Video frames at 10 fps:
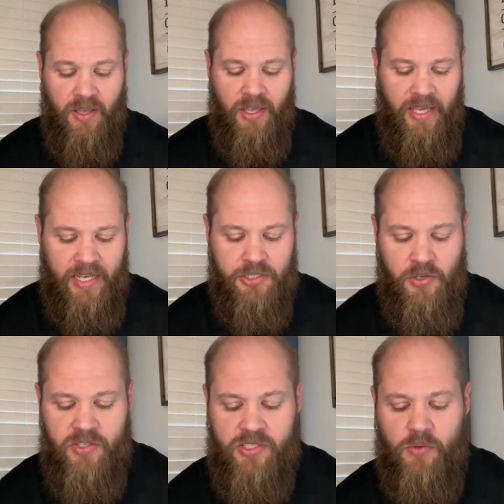He has
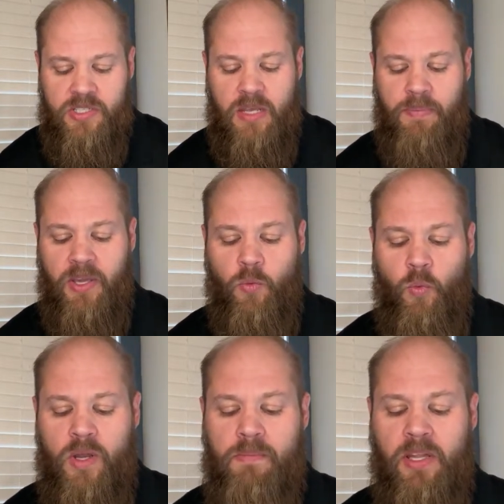used Ozempic
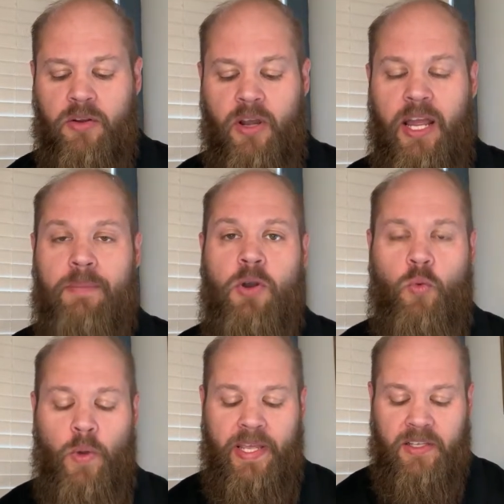1 milligram
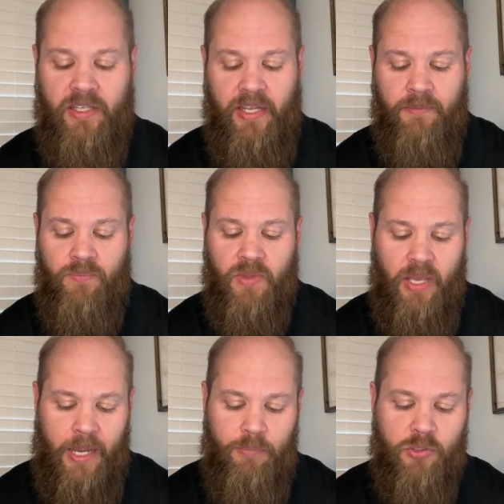weekly,
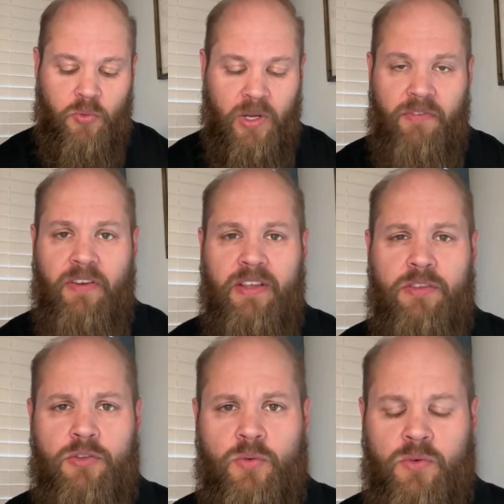April 25th,
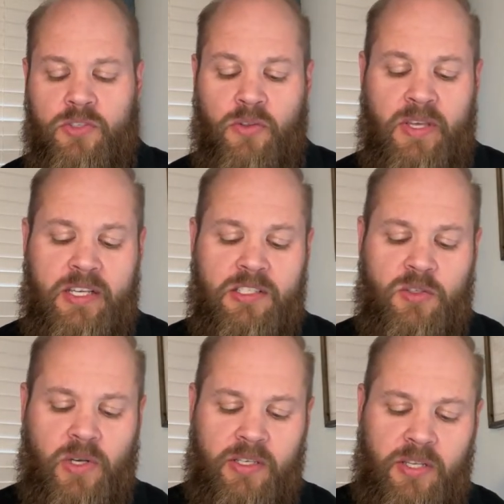
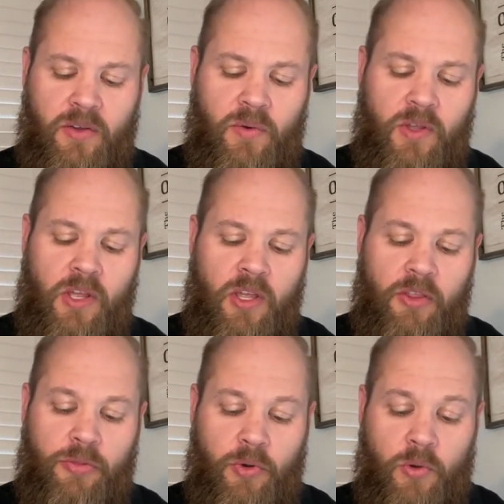2022
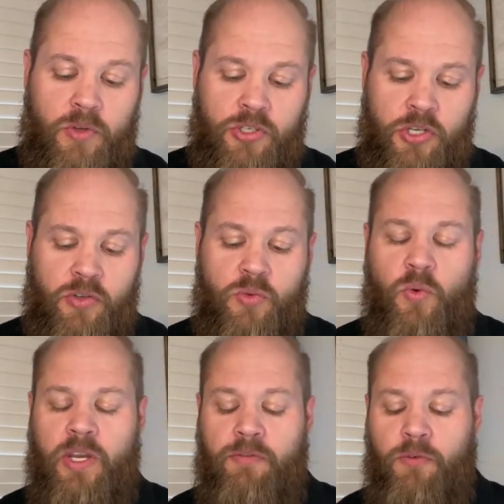through June
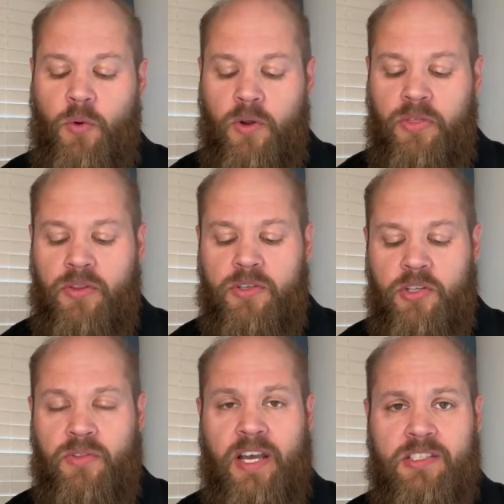24th,
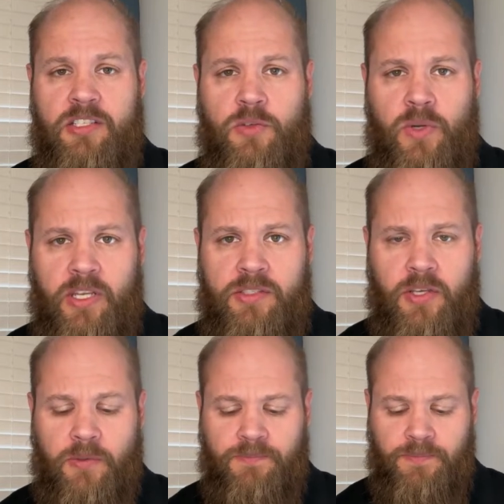2022.